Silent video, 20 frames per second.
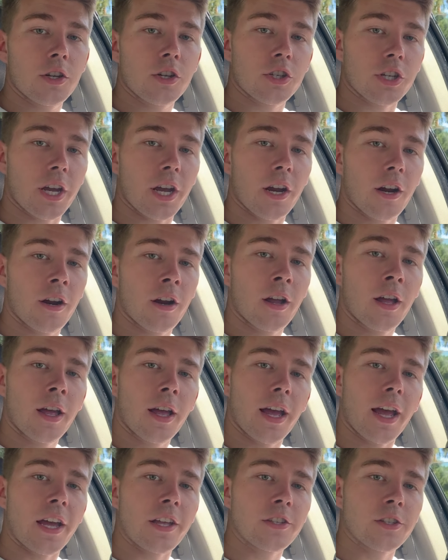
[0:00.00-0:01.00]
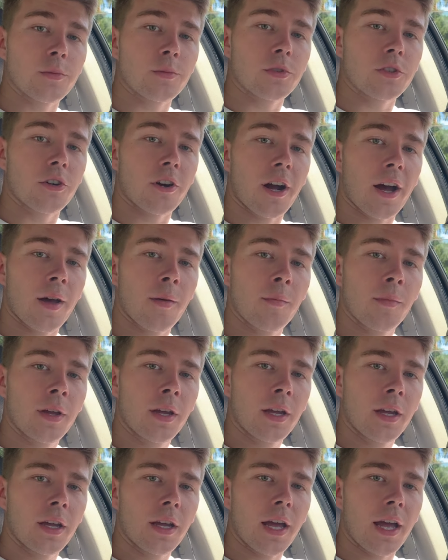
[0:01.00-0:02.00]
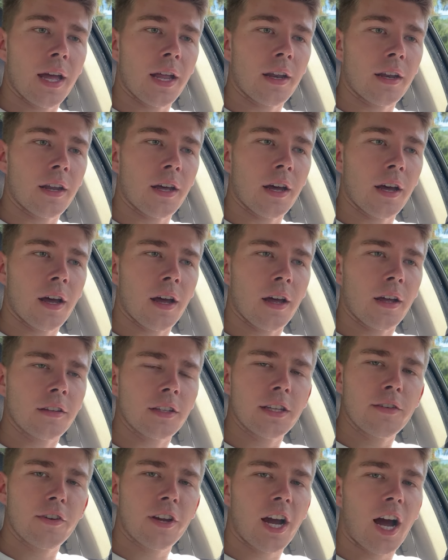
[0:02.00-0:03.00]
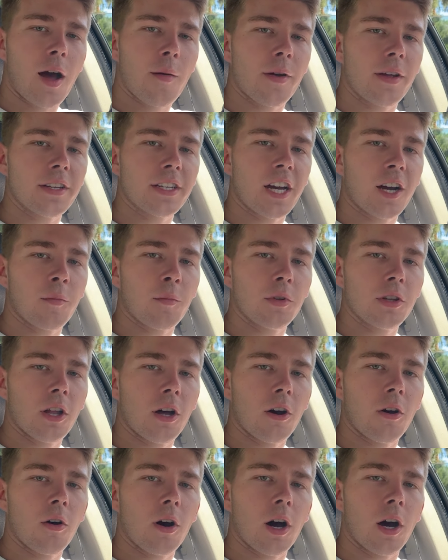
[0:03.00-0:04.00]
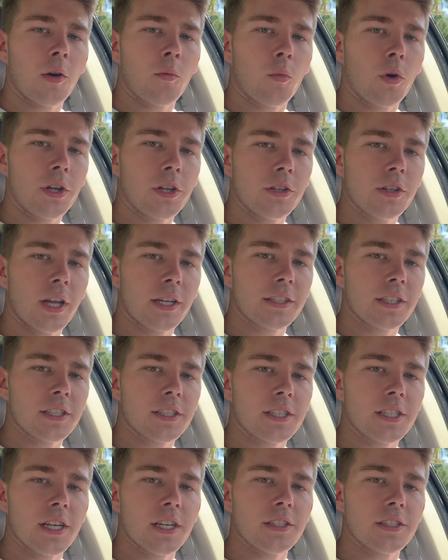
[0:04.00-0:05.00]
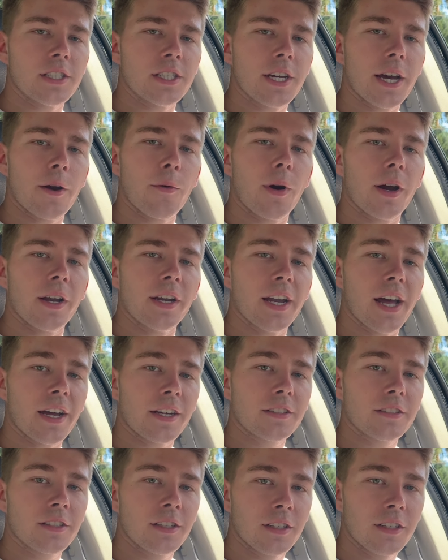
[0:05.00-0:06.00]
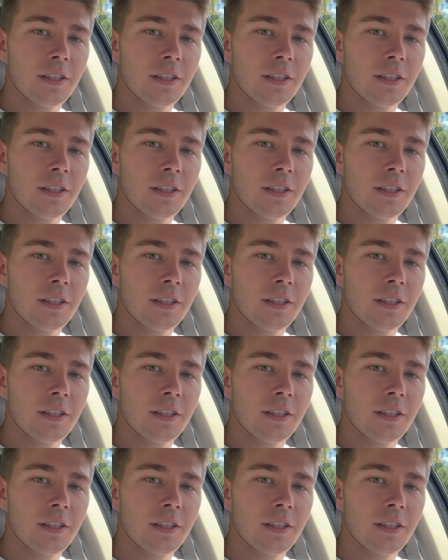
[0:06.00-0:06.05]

share, and subscribe, and leave a comment down below on what you'd like to see us DIY next.